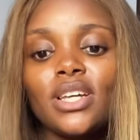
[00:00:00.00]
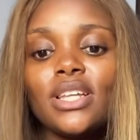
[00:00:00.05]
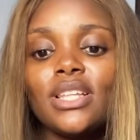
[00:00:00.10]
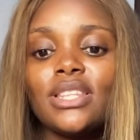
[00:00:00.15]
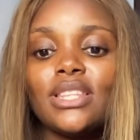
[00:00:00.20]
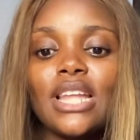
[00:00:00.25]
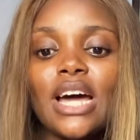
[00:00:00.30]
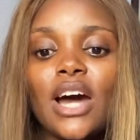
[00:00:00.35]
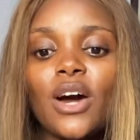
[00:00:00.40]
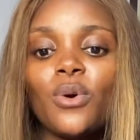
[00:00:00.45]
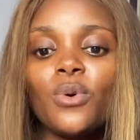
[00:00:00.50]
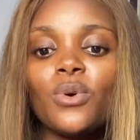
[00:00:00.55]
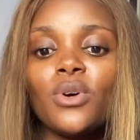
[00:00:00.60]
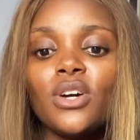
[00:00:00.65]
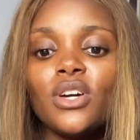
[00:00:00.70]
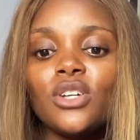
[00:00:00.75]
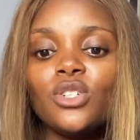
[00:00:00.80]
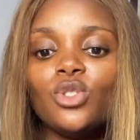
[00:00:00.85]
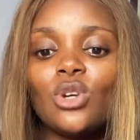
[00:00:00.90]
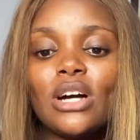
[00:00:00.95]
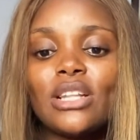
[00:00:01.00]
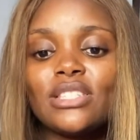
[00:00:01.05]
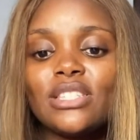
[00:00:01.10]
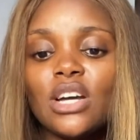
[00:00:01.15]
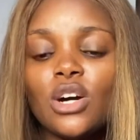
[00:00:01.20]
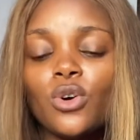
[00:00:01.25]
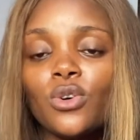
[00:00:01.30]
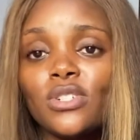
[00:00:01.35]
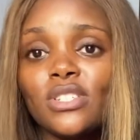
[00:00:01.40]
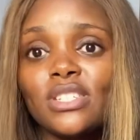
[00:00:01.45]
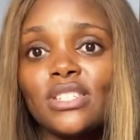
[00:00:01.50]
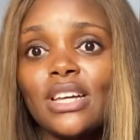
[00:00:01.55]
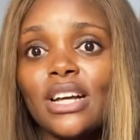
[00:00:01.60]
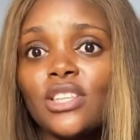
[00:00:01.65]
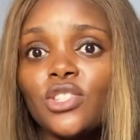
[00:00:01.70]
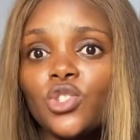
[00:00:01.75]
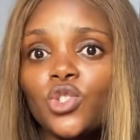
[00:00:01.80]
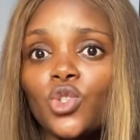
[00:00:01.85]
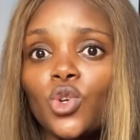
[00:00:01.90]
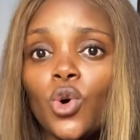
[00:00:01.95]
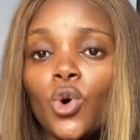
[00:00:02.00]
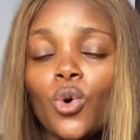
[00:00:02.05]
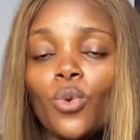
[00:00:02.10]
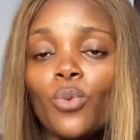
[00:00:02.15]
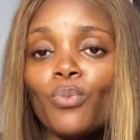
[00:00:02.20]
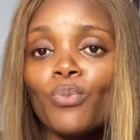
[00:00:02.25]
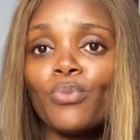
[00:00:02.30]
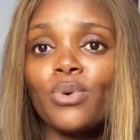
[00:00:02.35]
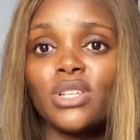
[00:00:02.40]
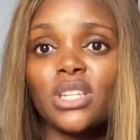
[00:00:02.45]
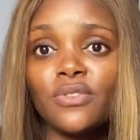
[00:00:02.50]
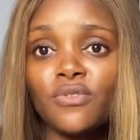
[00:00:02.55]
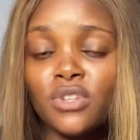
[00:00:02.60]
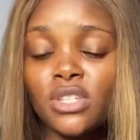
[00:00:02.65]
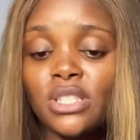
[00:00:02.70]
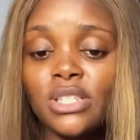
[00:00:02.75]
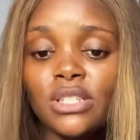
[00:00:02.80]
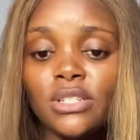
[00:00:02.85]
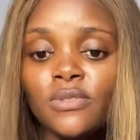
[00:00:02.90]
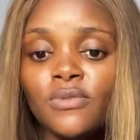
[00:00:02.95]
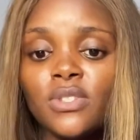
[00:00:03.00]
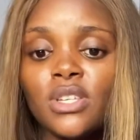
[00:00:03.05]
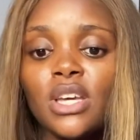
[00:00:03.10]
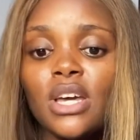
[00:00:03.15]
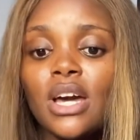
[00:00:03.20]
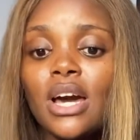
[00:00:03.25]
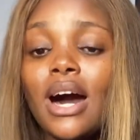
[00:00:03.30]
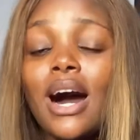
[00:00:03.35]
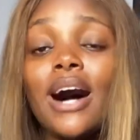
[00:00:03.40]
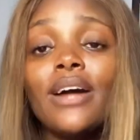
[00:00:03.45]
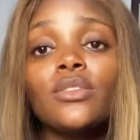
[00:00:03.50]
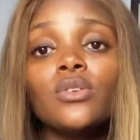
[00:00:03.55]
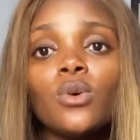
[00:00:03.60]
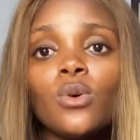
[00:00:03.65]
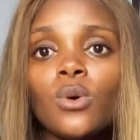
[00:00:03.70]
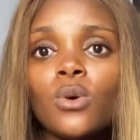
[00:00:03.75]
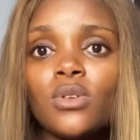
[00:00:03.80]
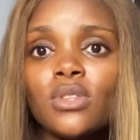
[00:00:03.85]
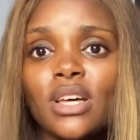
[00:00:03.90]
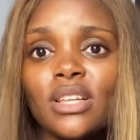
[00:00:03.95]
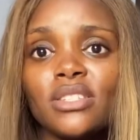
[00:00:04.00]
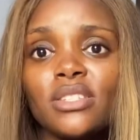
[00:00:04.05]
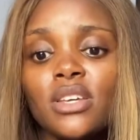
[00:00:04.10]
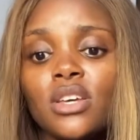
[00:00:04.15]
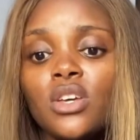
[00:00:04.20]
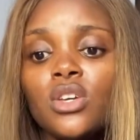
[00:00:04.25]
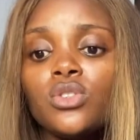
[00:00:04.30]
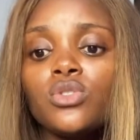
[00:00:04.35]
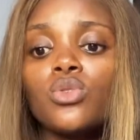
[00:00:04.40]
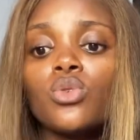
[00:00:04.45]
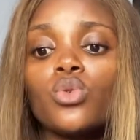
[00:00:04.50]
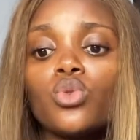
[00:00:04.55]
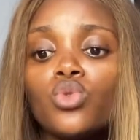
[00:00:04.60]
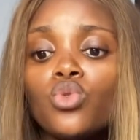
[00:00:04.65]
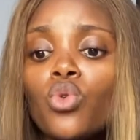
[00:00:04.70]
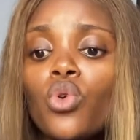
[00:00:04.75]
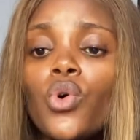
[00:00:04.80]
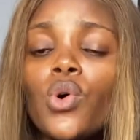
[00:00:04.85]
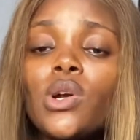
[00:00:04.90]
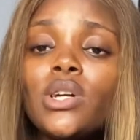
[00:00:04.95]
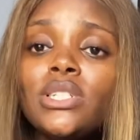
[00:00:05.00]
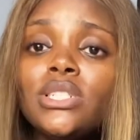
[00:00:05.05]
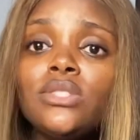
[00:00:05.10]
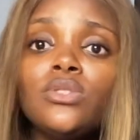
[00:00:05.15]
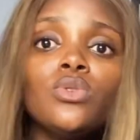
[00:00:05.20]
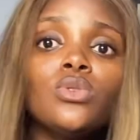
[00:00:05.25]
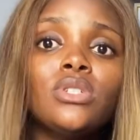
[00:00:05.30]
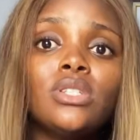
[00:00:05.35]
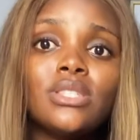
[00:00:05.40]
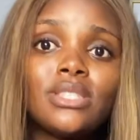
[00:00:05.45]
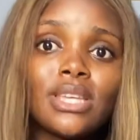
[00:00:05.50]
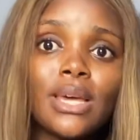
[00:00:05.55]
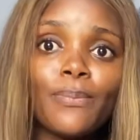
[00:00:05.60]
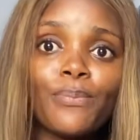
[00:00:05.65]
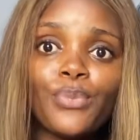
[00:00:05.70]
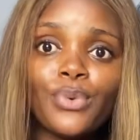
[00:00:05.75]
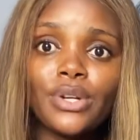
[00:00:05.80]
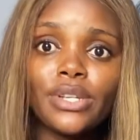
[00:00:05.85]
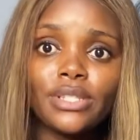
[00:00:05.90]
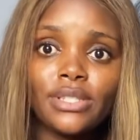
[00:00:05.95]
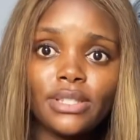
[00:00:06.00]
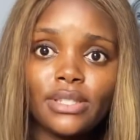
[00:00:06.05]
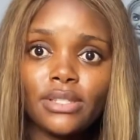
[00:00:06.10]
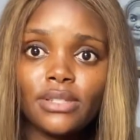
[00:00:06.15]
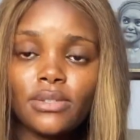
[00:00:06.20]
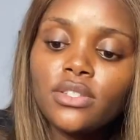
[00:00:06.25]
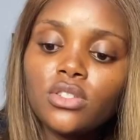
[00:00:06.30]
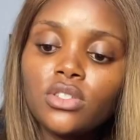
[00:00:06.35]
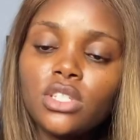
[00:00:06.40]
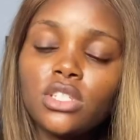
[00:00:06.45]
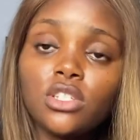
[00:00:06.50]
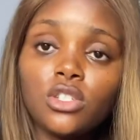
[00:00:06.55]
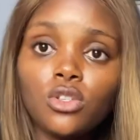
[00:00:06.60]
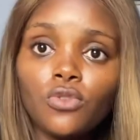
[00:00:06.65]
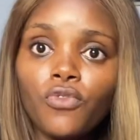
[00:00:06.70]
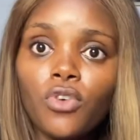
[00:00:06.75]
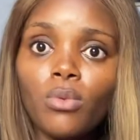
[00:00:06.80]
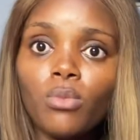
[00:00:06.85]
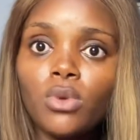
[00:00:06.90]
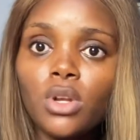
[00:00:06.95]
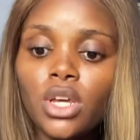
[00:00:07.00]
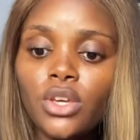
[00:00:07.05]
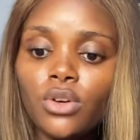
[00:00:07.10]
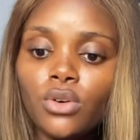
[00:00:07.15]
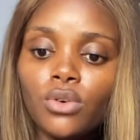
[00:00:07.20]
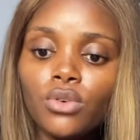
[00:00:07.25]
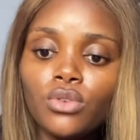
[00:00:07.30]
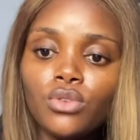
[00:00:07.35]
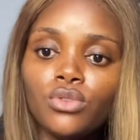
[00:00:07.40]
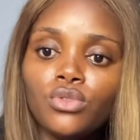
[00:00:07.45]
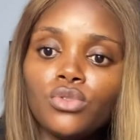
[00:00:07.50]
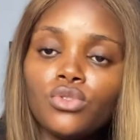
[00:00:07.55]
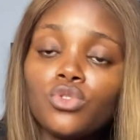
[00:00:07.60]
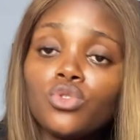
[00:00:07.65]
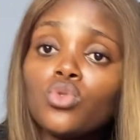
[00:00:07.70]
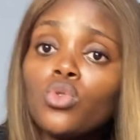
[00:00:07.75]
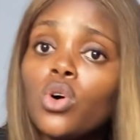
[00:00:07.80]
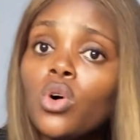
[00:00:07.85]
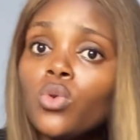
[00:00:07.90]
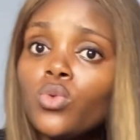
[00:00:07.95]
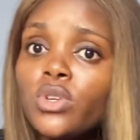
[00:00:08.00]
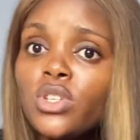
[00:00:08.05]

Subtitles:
Now, your antioxidants, your preservatives, and all that. So you already know the template. This is the formula you're going to use to always